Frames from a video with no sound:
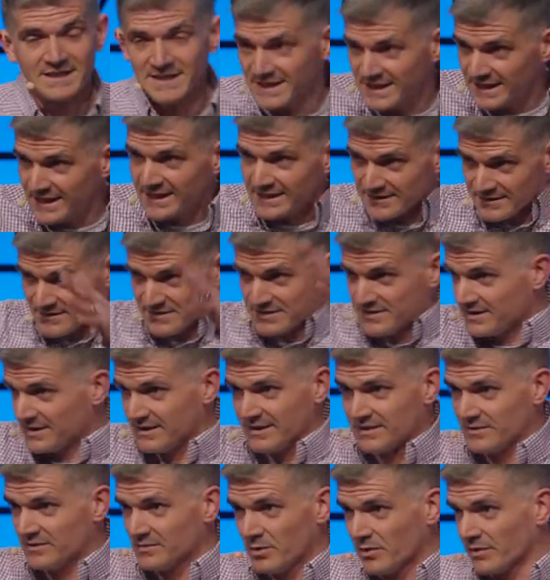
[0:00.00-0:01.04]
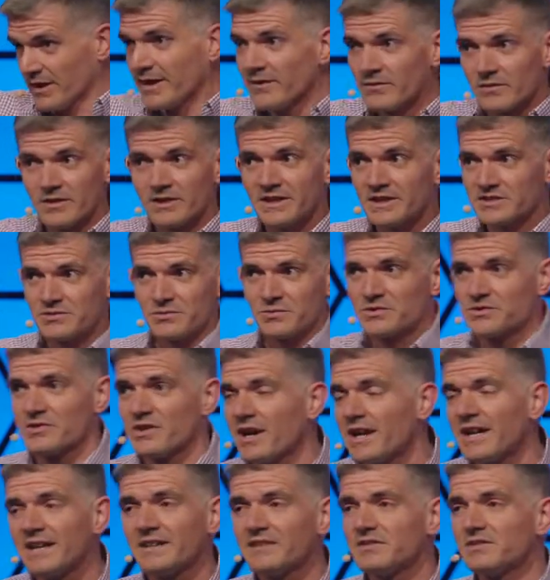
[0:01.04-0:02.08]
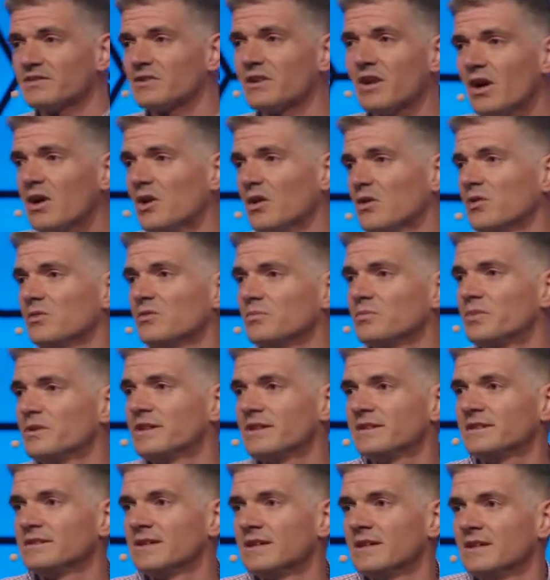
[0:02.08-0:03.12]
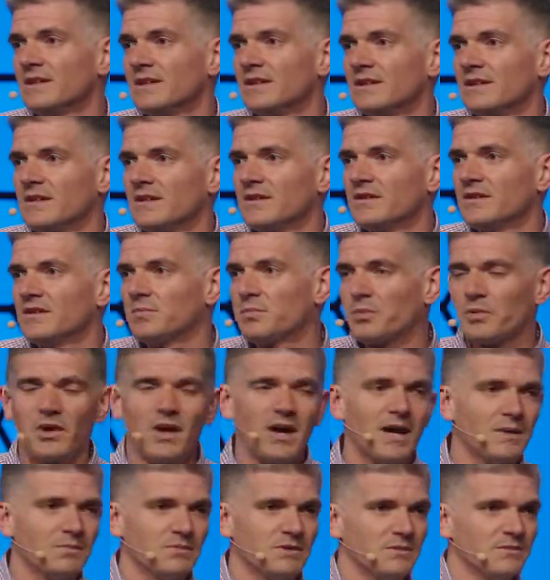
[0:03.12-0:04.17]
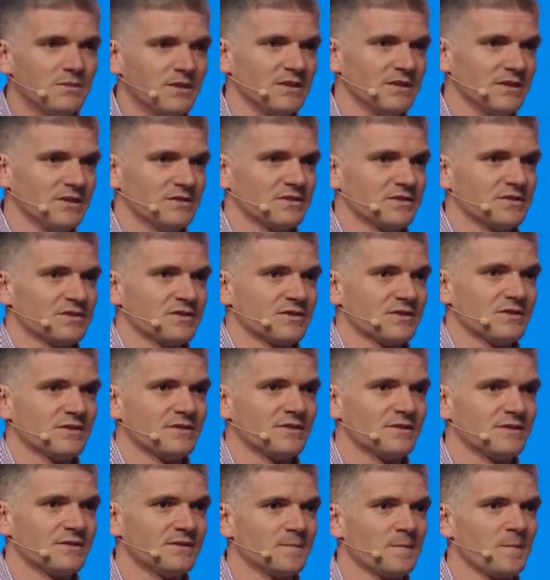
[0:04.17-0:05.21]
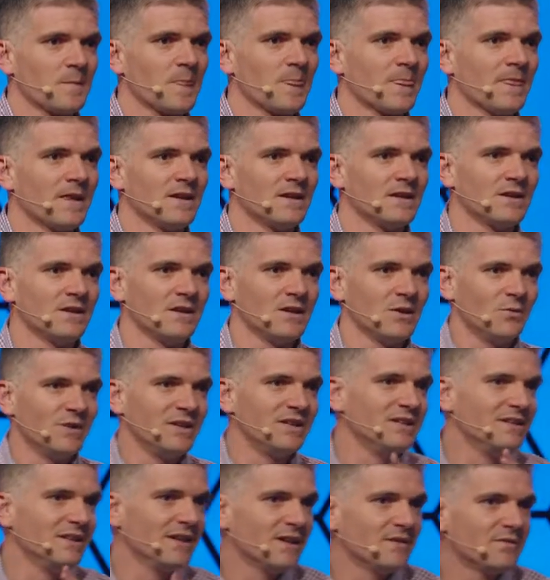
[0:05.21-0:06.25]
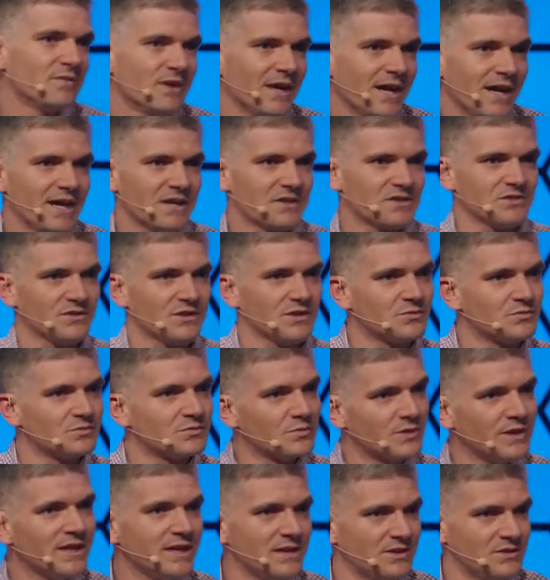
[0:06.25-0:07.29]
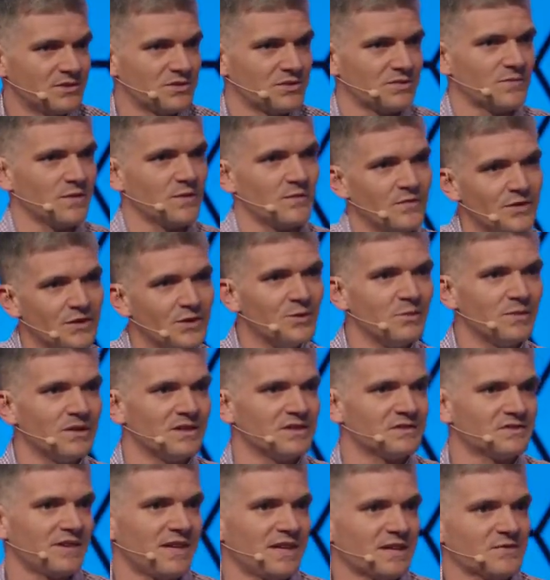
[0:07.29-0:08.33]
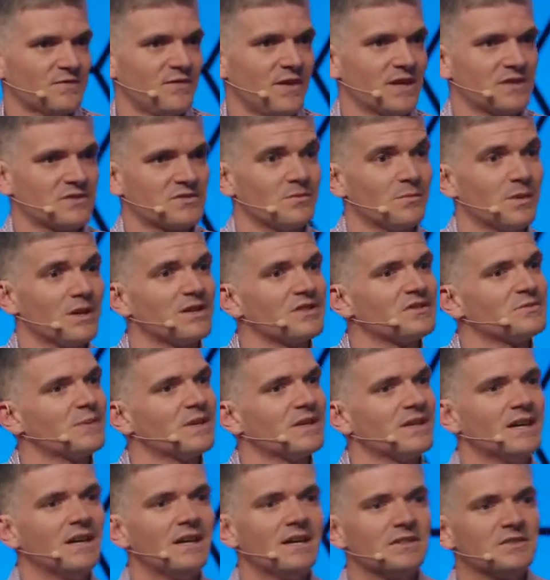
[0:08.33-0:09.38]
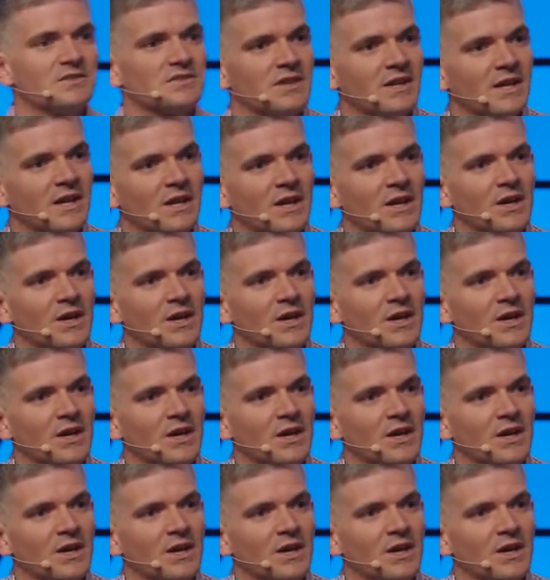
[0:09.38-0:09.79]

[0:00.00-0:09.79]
to get to wherever it is we're trying to go. But the problem is, we never actually reach fulfillment and satisfaction in marriage because